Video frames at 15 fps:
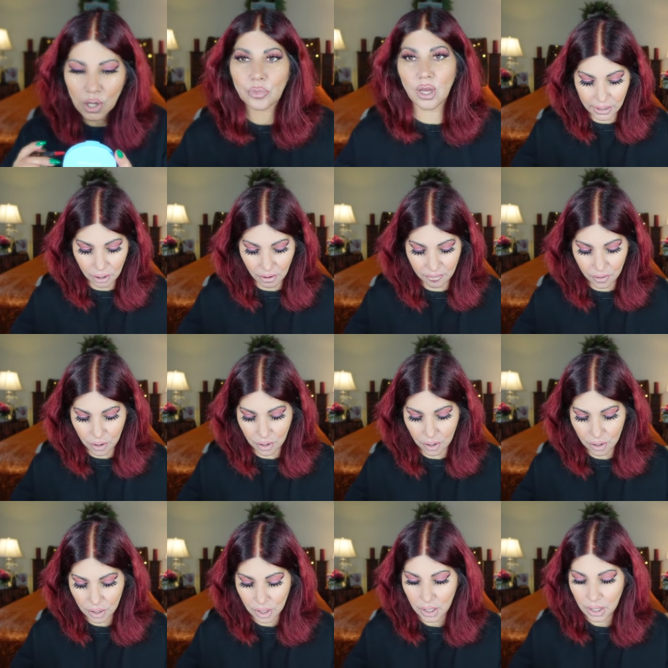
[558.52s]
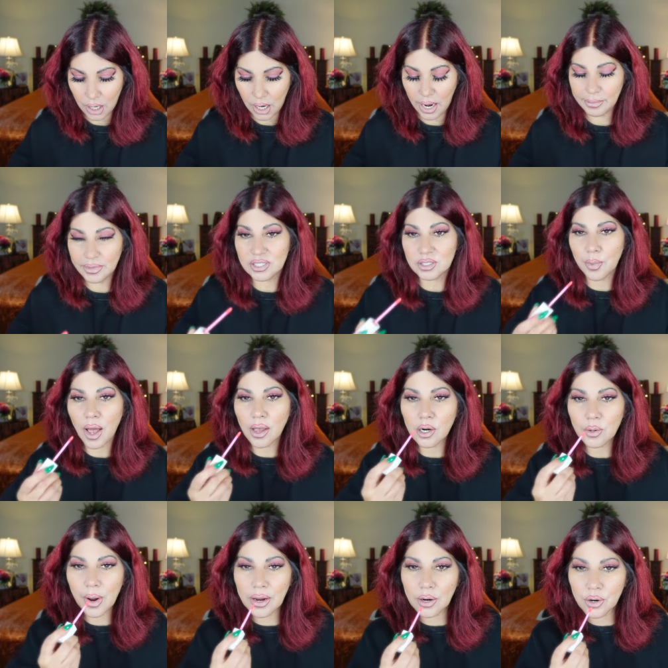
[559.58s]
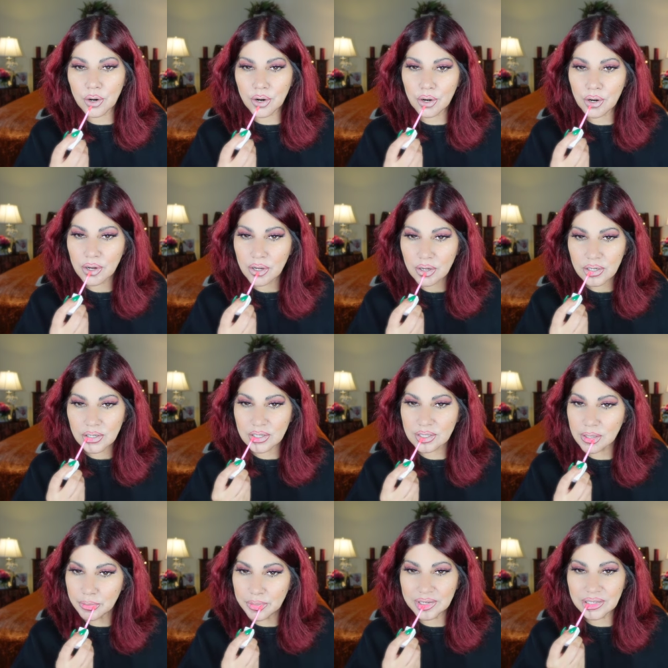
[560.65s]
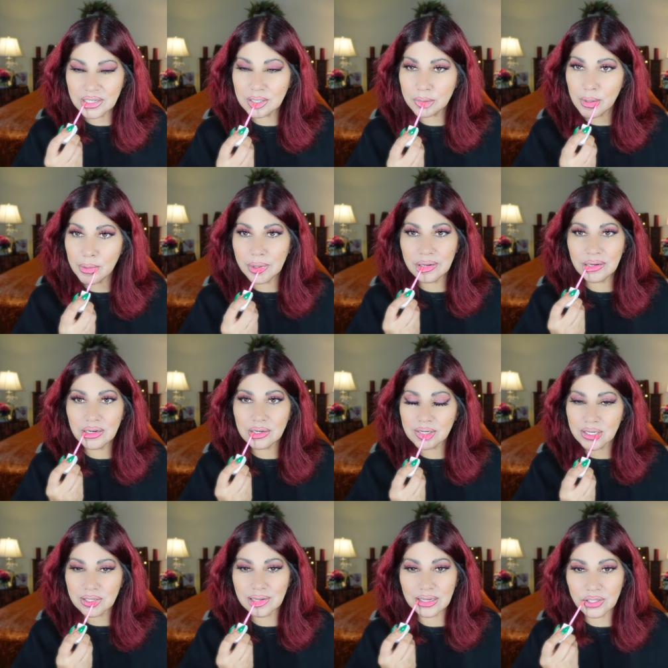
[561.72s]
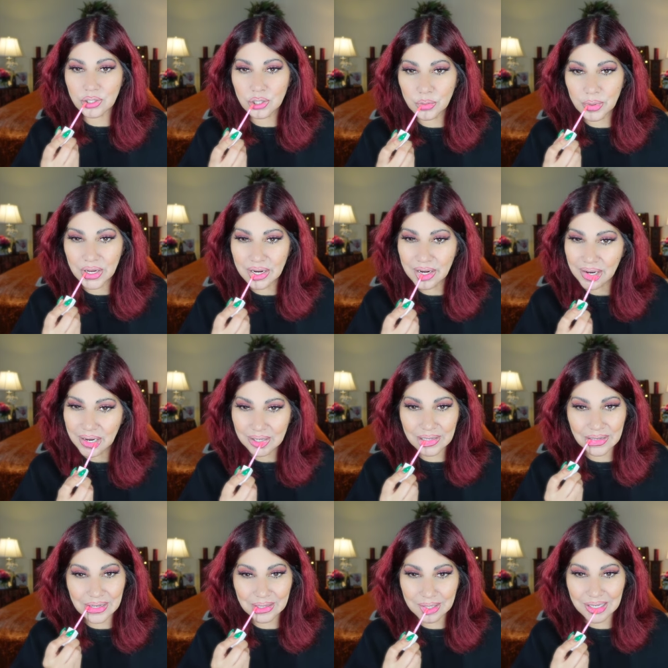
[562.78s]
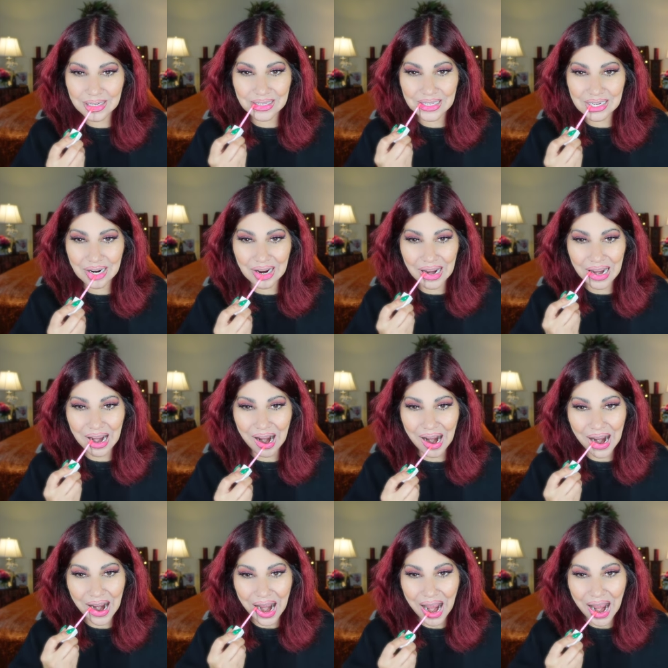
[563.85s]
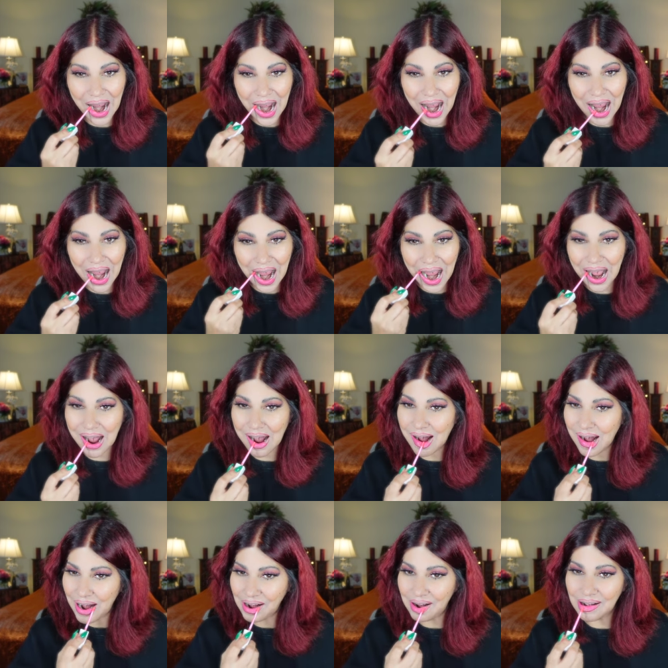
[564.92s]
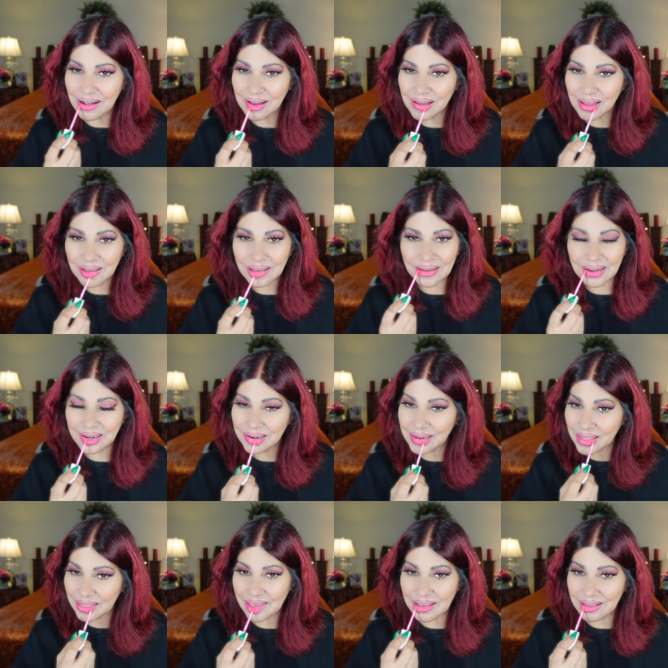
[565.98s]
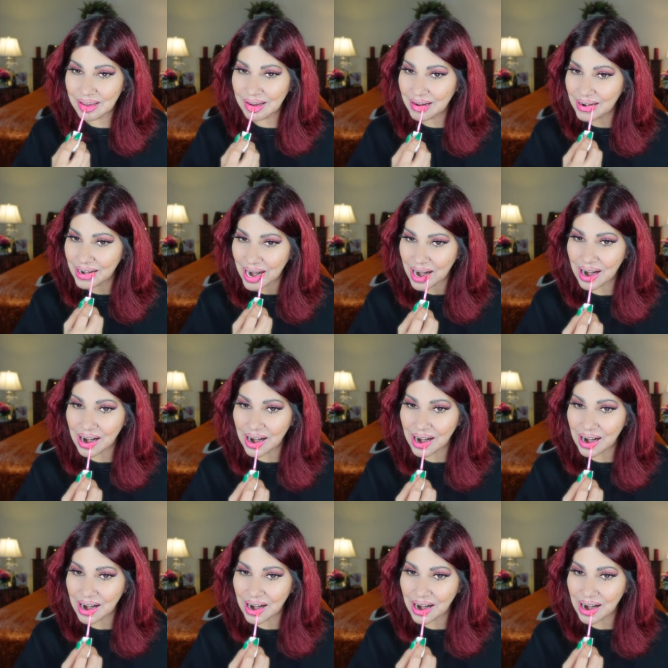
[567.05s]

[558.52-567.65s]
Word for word: I love her. I'm inspired by her. She's a businesswoman. She's not stupid. She knows what she's doing. Uh, and I think that